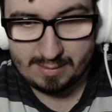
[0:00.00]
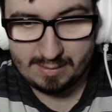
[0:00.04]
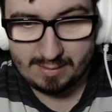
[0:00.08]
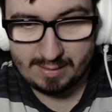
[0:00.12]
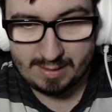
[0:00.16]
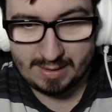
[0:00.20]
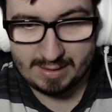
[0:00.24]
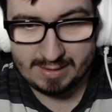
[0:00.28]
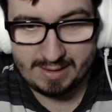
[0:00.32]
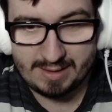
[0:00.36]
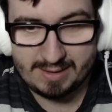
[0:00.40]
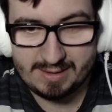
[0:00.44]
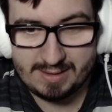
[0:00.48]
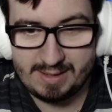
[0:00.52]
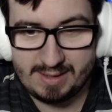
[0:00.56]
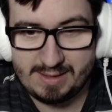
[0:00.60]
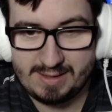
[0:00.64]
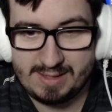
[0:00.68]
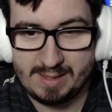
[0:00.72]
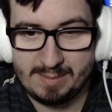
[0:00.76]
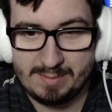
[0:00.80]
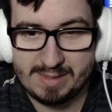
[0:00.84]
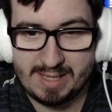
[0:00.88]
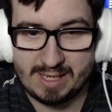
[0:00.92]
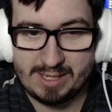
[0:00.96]
And it
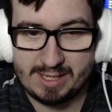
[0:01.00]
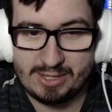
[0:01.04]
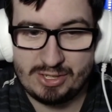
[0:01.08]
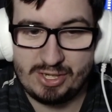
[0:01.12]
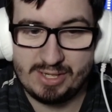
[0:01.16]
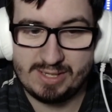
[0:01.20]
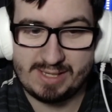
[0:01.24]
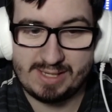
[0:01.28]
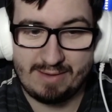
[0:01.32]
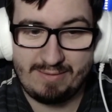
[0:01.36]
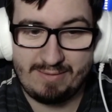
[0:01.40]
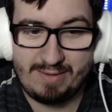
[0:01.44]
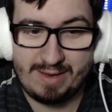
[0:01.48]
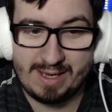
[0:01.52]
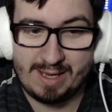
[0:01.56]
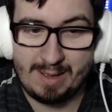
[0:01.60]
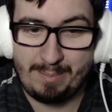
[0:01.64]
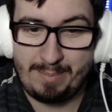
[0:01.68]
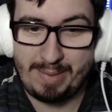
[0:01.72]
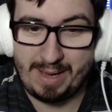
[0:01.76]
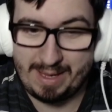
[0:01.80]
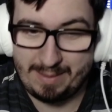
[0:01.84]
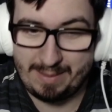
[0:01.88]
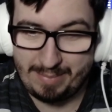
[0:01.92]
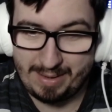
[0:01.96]
seems like she's carrying a
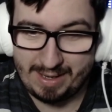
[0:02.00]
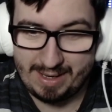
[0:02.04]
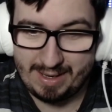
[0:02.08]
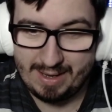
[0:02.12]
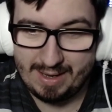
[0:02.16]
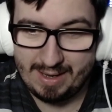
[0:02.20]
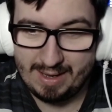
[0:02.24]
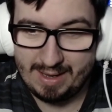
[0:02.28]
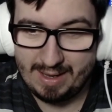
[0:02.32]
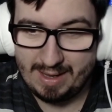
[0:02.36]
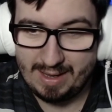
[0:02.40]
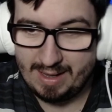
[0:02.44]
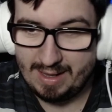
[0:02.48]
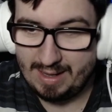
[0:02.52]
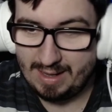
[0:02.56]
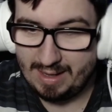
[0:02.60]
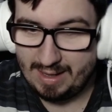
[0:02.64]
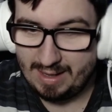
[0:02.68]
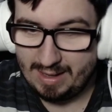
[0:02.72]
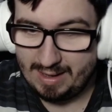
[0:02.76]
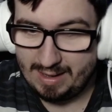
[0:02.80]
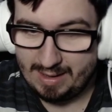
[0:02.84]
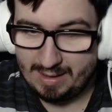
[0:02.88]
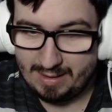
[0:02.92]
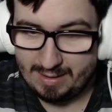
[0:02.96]
baby.
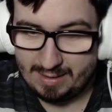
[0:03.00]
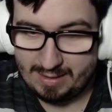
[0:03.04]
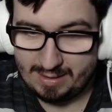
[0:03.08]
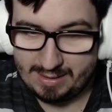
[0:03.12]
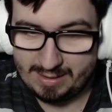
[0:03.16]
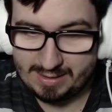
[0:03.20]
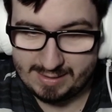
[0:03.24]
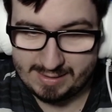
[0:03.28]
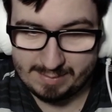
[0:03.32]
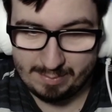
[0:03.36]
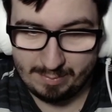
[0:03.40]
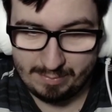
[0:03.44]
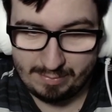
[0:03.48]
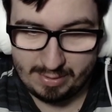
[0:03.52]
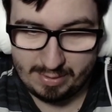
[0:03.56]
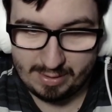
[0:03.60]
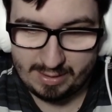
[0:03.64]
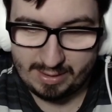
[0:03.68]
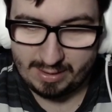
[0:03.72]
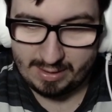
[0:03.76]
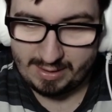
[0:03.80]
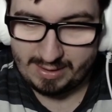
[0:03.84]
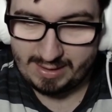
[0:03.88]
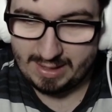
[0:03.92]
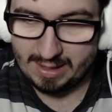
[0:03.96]
It's
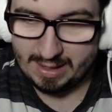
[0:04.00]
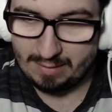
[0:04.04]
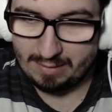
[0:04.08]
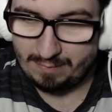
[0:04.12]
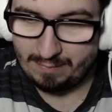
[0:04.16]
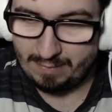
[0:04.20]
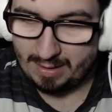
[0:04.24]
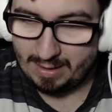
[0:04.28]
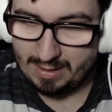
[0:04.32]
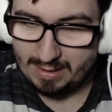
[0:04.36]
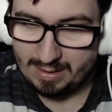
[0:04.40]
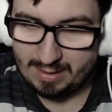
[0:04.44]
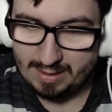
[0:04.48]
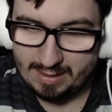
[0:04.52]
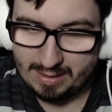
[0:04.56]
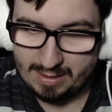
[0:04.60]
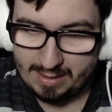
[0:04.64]
Ylva.